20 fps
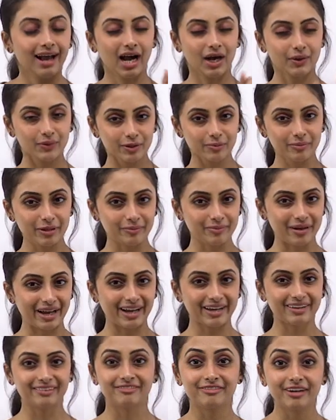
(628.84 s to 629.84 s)
I will be
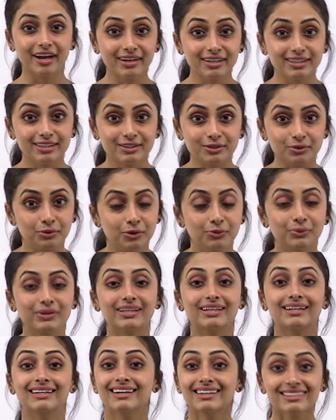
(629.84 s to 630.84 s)
back very soon with
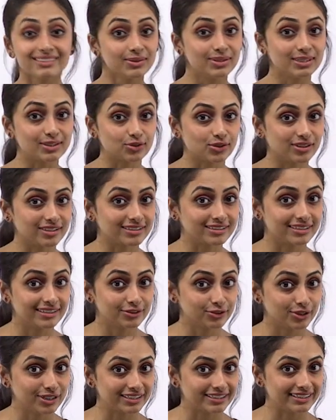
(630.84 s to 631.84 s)
another
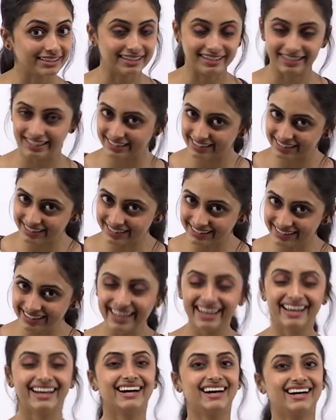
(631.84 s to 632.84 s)
interesting lesson.
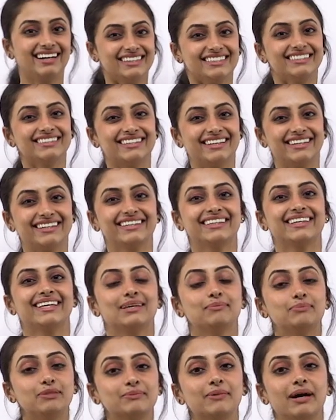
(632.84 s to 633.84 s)
Until then,
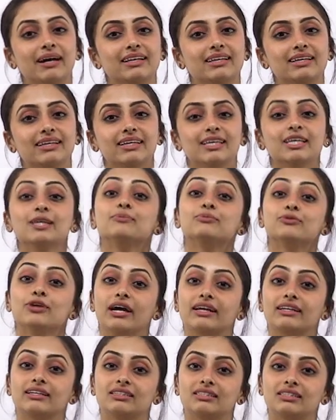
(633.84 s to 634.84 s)
keep smiling, keep
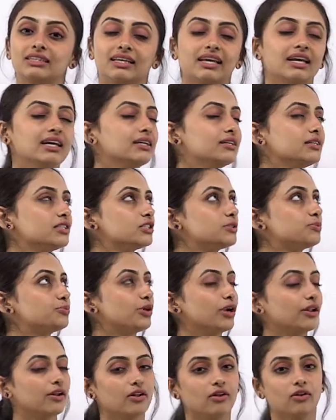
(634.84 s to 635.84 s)
practicing,
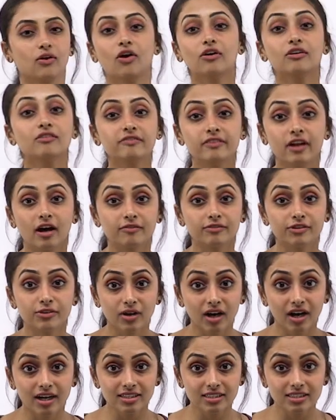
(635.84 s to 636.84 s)
spread a lot of love. You
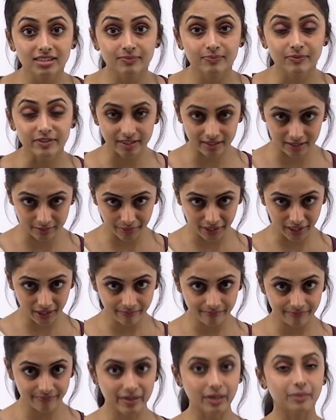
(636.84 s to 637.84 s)
guys, this is me,
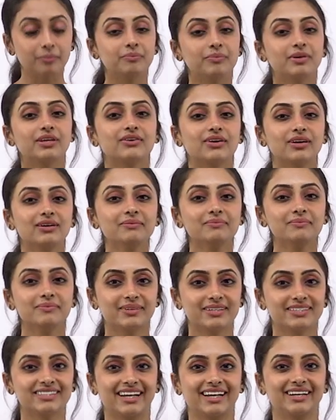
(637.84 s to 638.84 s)
Meera,
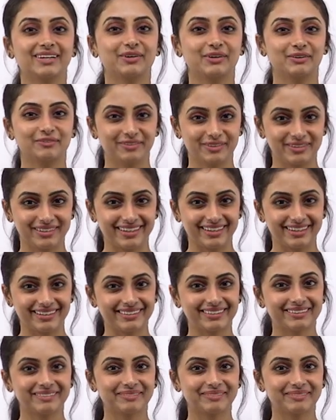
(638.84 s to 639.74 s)
signing off for the day.